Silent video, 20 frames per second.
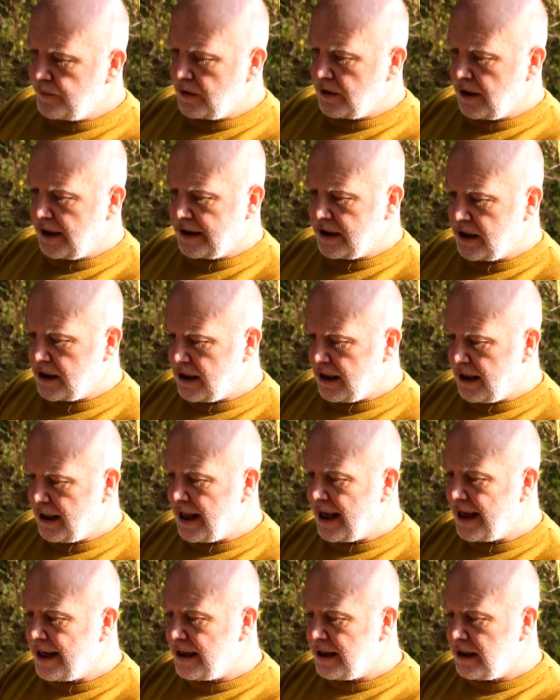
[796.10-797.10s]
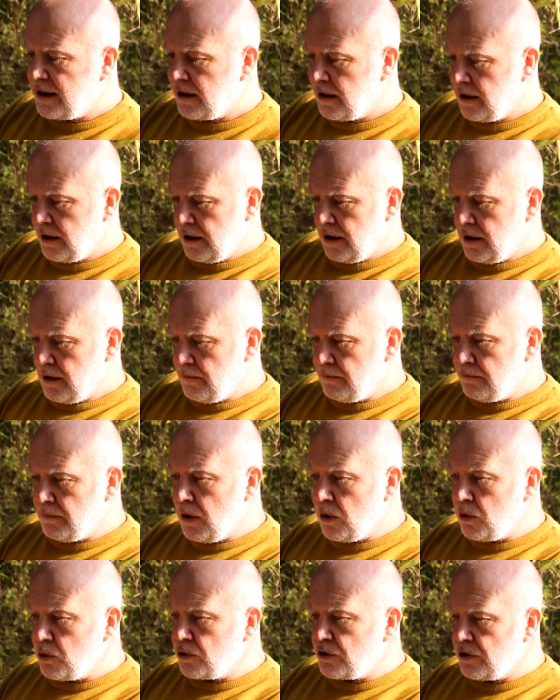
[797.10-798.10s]
like a clay
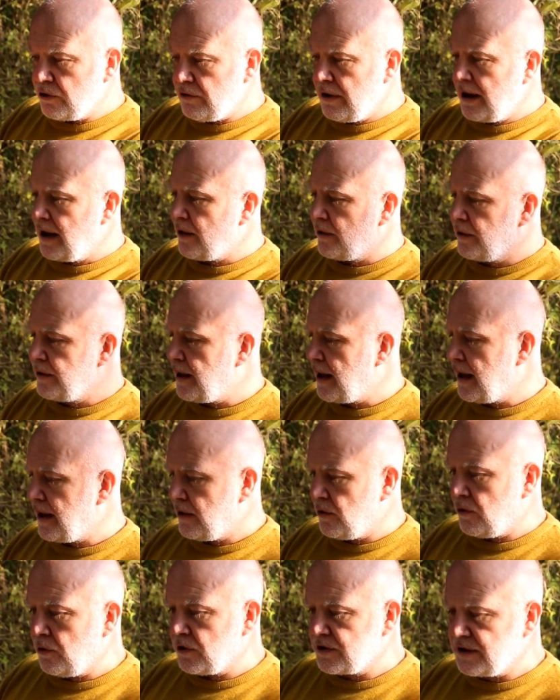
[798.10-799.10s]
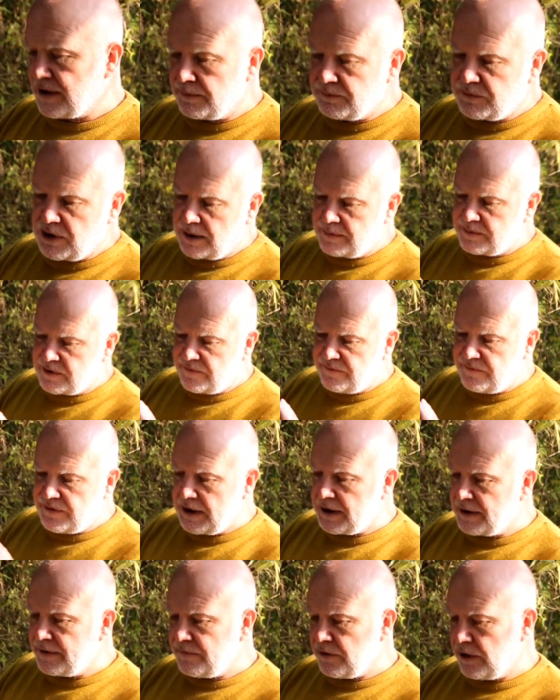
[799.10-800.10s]
mold around that or sometimes a
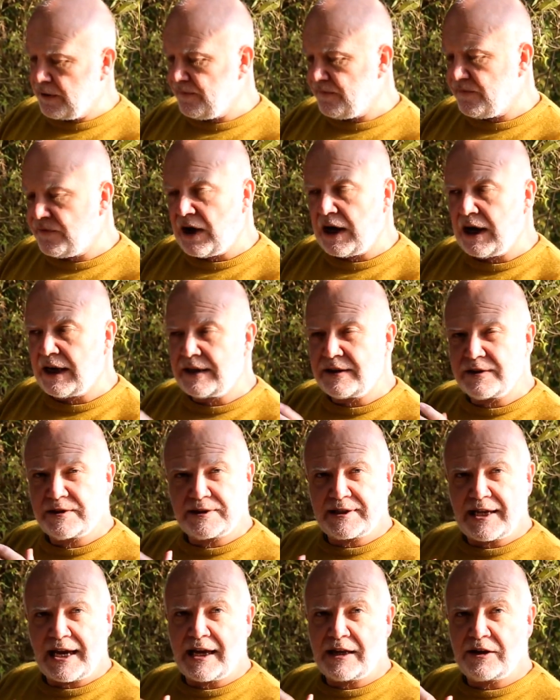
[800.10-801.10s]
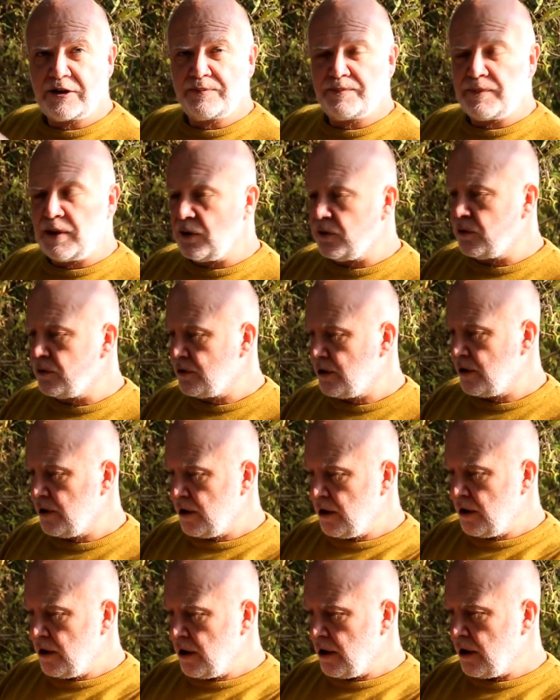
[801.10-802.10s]
very very fine sand mold
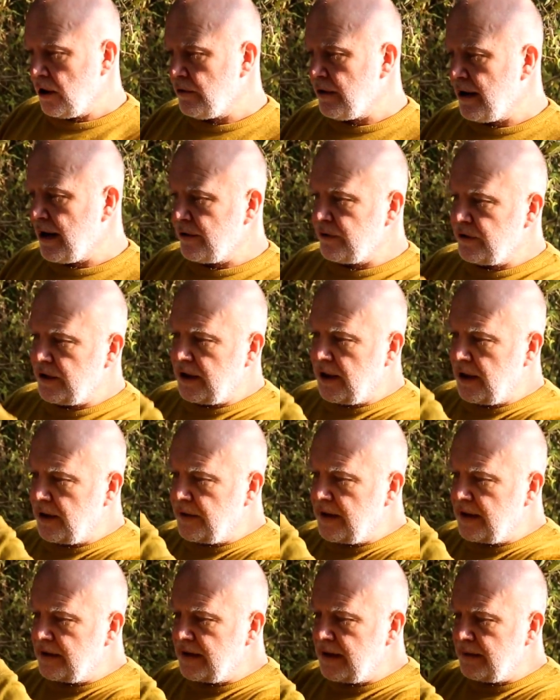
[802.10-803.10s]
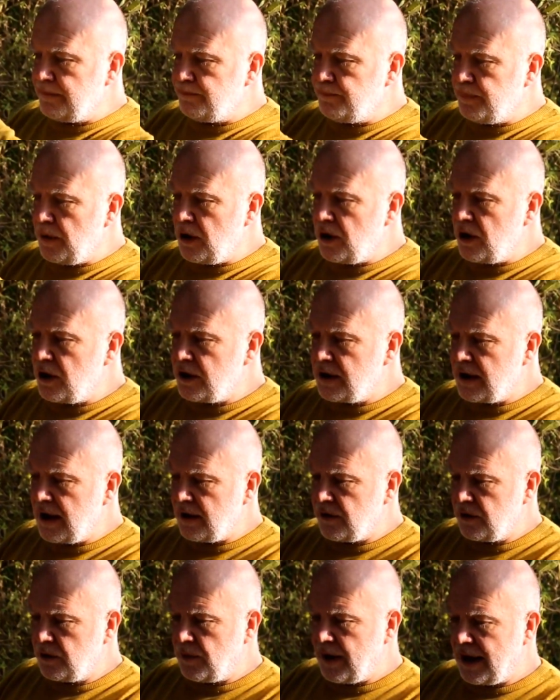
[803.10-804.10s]
around it and then they burn
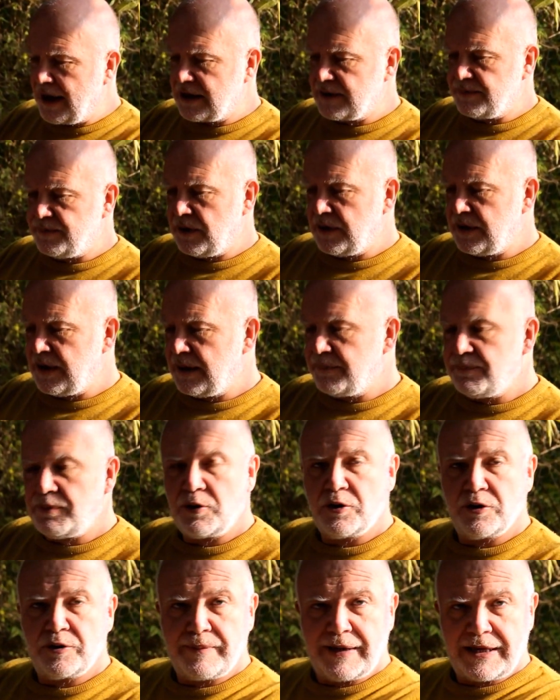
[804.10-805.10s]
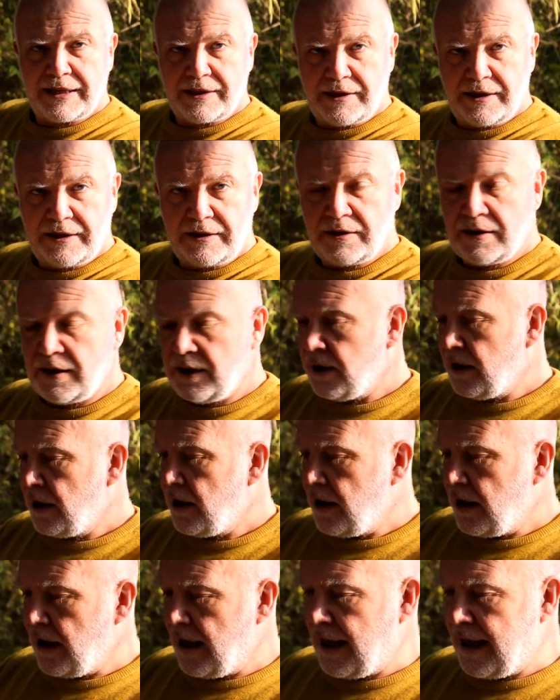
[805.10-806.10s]
out the wax when they pour the metal
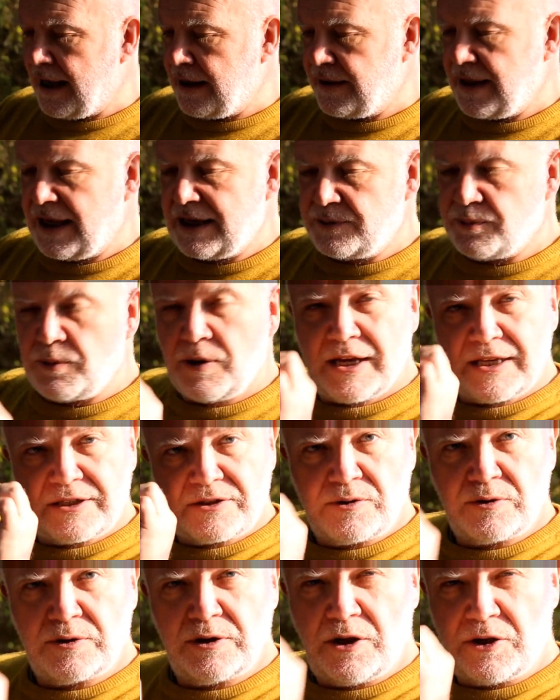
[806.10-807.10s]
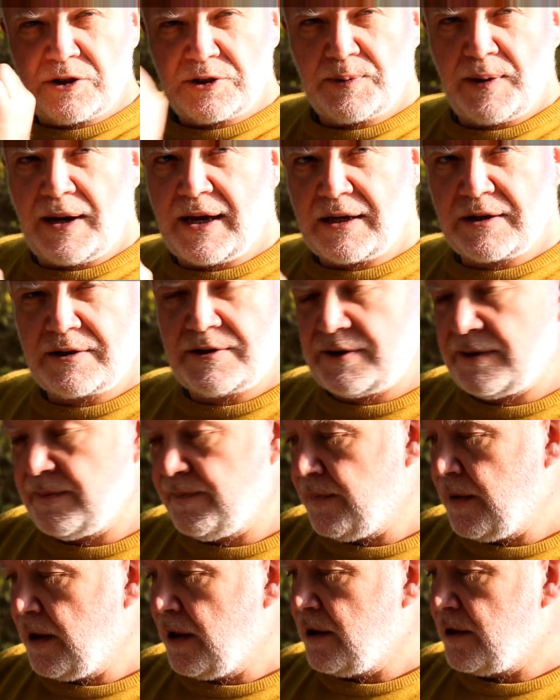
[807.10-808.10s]
in and that's why it's called lost wax
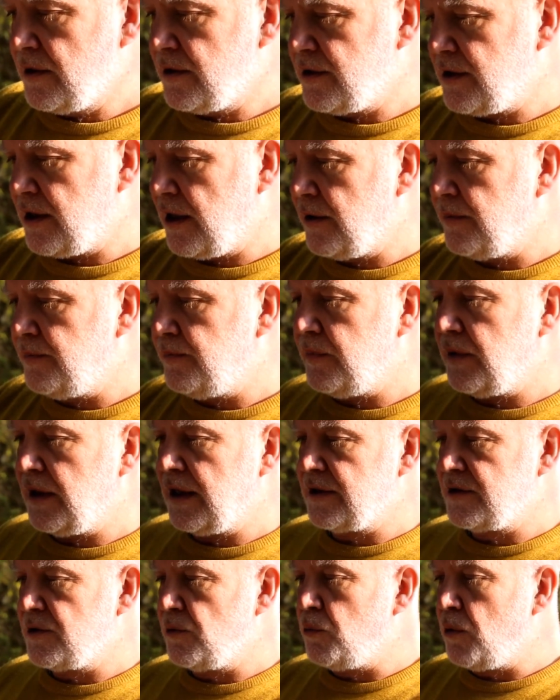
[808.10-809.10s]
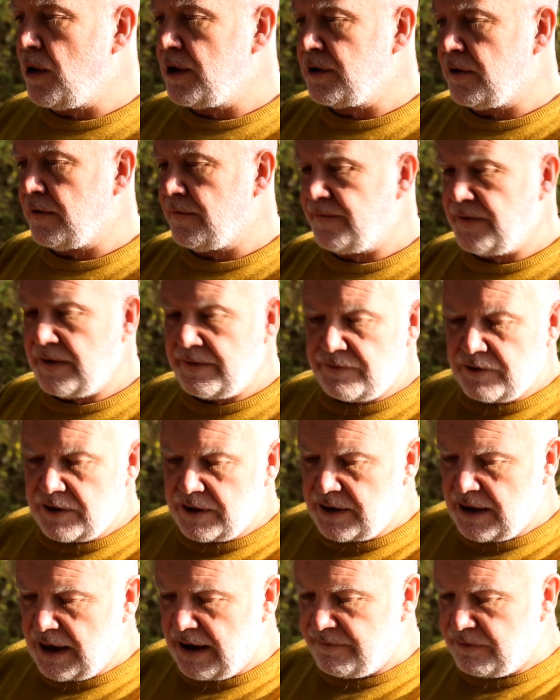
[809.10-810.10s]
so it's a one-off
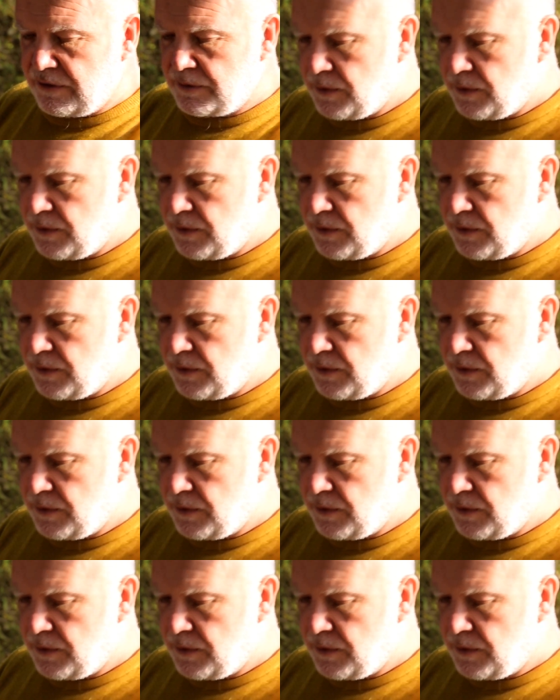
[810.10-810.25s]
every every